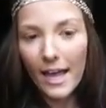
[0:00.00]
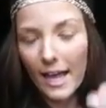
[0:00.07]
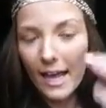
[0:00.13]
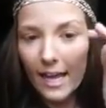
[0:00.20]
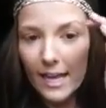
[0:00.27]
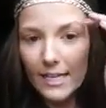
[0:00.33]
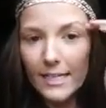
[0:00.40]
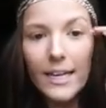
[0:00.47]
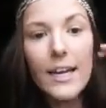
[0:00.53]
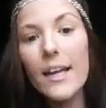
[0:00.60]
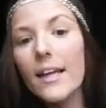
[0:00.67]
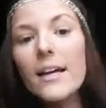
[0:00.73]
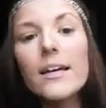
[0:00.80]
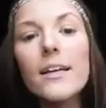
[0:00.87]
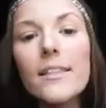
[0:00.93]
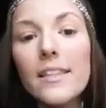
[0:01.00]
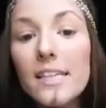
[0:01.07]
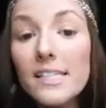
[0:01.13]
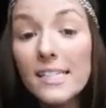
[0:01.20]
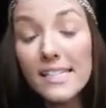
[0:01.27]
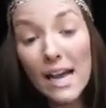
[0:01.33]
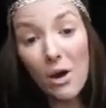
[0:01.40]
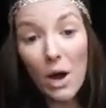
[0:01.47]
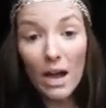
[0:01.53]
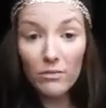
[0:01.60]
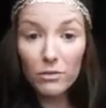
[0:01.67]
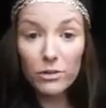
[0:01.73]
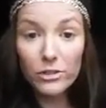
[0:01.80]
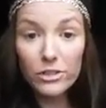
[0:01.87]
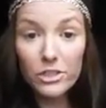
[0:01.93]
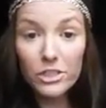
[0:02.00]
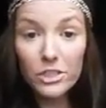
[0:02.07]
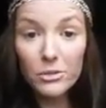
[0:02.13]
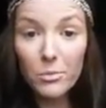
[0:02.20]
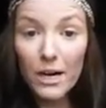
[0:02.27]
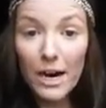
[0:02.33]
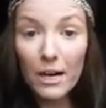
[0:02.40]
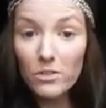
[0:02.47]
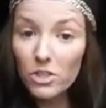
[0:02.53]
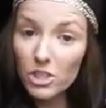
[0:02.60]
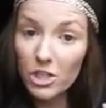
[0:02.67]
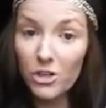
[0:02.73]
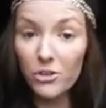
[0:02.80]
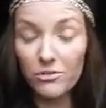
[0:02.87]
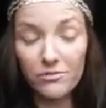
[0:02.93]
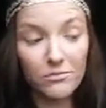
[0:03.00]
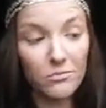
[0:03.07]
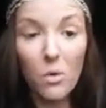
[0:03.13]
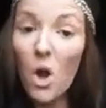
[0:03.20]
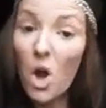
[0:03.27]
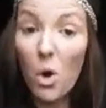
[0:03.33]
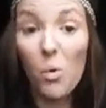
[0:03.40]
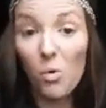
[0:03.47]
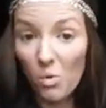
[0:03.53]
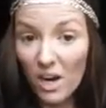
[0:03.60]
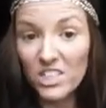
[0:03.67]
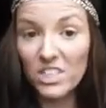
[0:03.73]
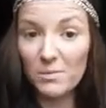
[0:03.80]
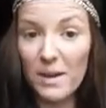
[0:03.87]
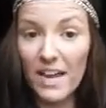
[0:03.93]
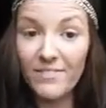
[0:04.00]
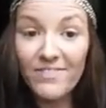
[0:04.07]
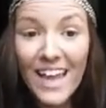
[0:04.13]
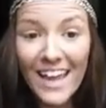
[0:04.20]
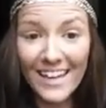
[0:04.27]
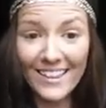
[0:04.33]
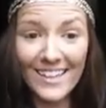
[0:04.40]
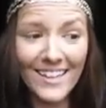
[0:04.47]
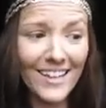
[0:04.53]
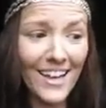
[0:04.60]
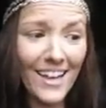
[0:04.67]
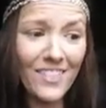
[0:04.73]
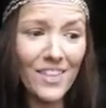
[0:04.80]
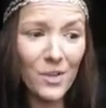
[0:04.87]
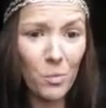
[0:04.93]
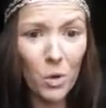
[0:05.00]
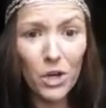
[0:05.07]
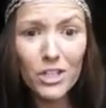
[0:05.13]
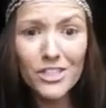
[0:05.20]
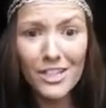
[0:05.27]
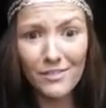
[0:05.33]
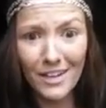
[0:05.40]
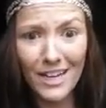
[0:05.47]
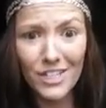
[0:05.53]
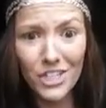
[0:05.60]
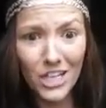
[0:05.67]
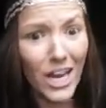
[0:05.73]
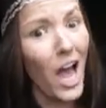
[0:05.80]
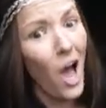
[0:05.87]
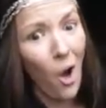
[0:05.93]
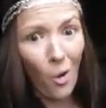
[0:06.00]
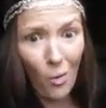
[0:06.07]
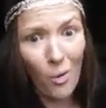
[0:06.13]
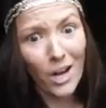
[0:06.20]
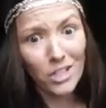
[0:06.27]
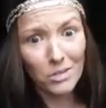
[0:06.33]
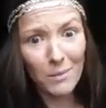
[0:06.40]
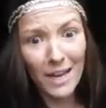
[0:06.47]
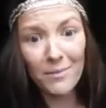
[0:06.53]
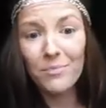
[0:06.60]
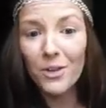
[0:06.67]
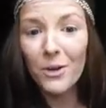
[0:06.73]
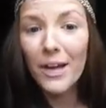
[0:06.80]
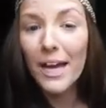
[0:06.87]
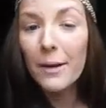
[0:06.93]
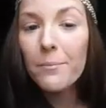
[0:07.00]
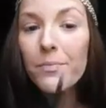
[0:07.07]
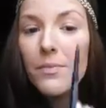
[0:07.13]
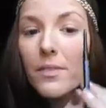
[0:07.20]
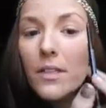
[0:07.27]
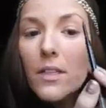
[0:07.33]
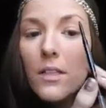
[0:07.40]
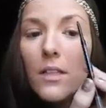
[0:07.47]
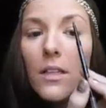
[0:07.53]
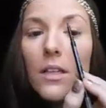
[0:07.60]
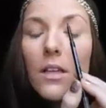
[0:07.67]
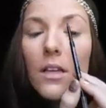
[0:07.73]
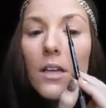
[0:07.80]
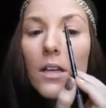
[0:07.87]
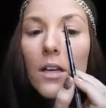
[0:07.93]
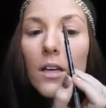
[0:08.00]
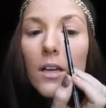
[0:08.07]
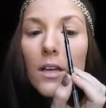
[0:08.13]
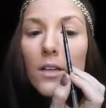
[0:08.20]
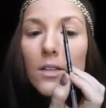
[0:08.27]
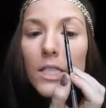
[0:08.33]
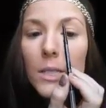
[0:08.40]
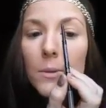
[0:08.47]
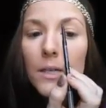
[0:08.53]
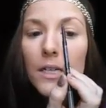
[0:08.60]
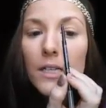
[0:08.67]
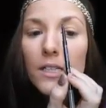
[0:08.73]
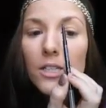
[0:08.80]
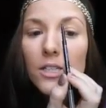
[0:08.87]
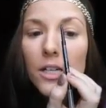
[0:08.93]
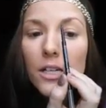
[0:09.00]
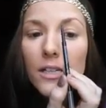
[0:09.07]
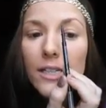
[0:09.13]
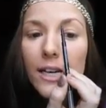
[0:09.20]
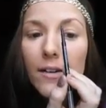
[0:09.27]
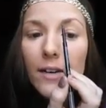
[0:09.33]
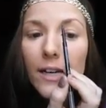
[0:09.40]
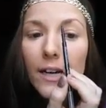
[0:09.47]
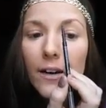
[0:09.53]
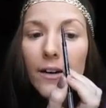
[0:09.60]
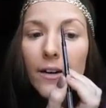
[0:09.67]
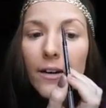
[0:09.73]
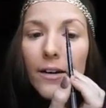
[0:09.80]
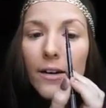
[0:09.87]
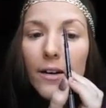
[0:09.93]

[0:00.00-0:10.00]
and this is how I've learned to do brows, so watch me. In the words of Angie, watch me, okay? So we're going to start down here.